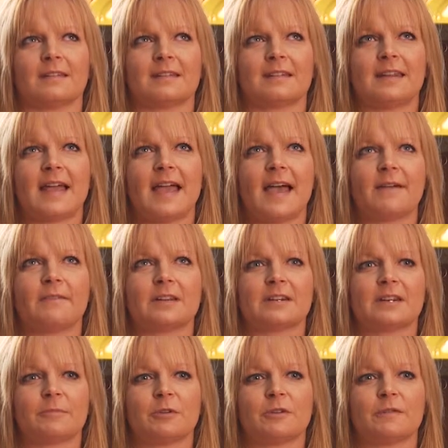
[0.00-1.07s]
to have a
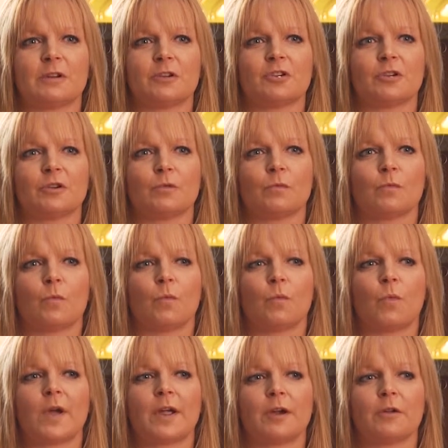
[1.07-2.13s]
subdivision
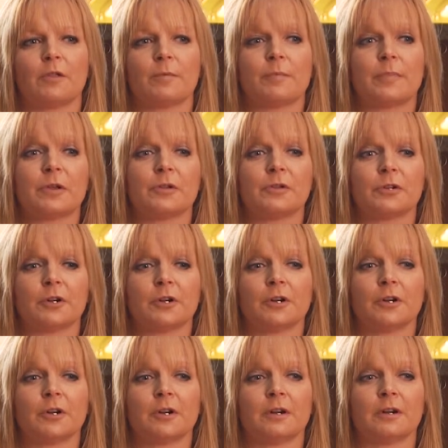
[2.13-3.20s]
where the
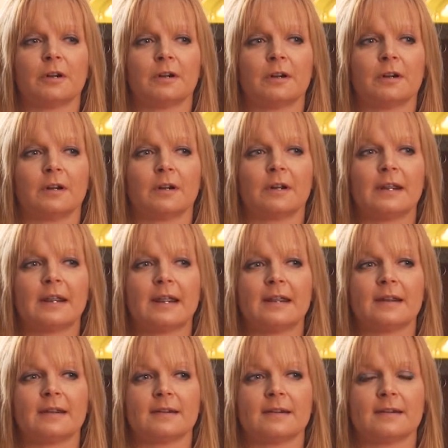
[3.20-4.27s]
builder
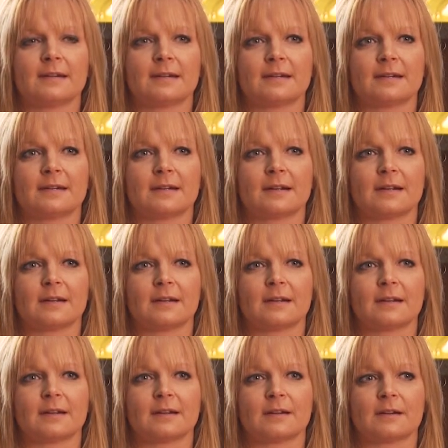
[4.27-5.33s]
is
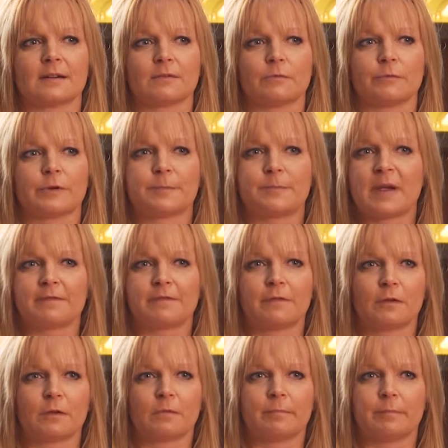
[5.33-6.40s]

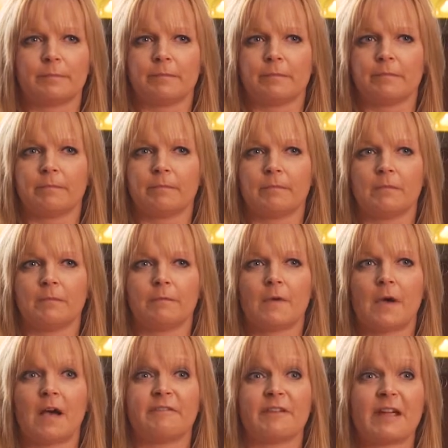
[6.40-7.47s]
respectful
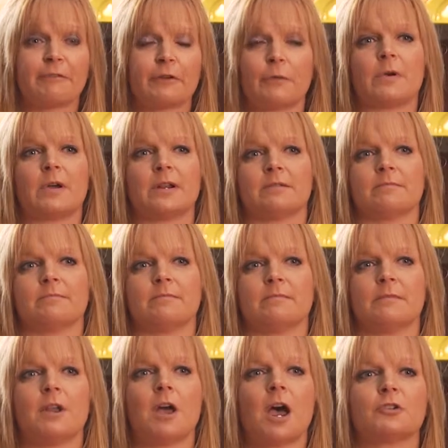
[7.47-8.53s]
of everyone,
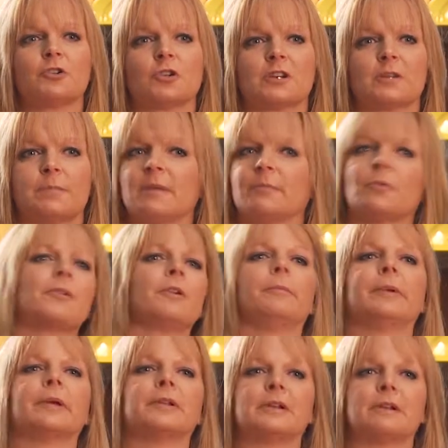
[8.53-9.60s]
not just the people they're
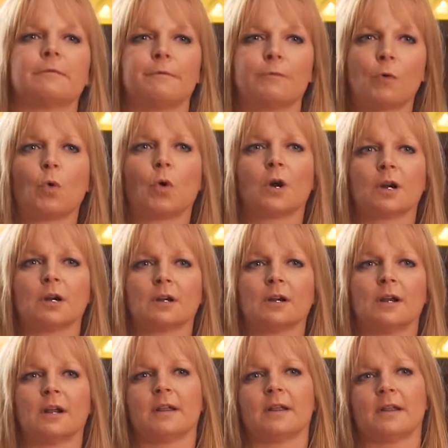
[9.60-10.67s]
building for,
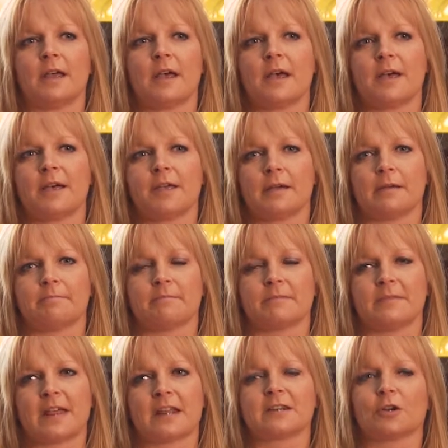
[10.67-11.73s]

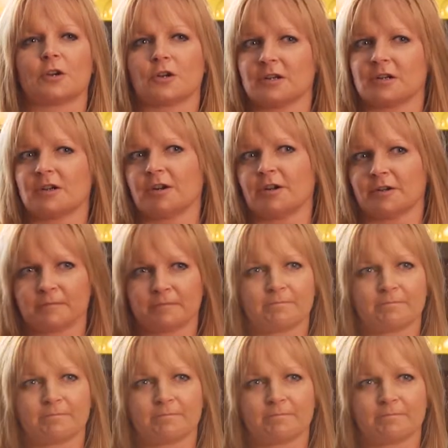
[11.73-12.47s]
that's a good start.